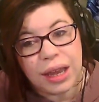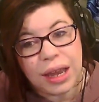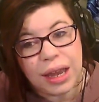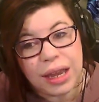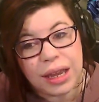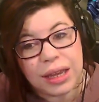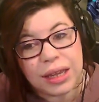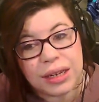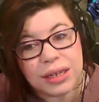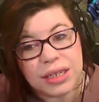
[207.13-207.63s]

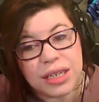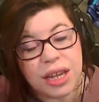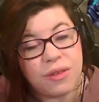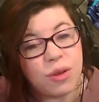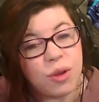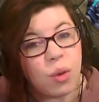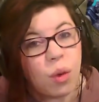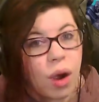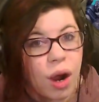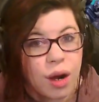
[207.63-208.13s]
And if
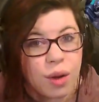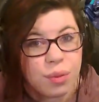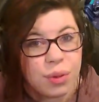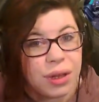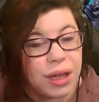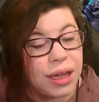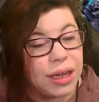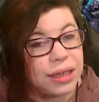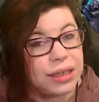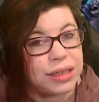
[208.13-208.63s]
you are
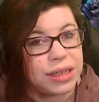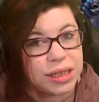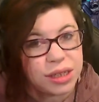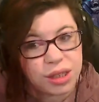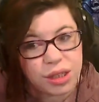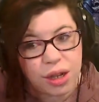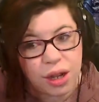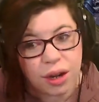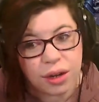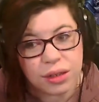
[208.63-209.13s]
playing
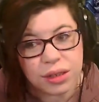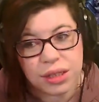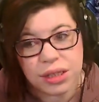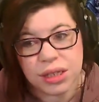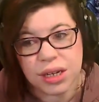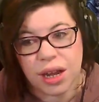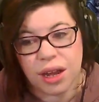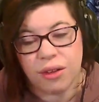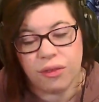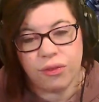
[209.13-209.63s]
discard
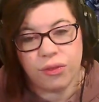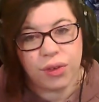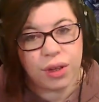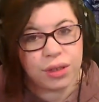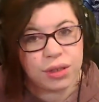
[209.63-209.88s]
stuff,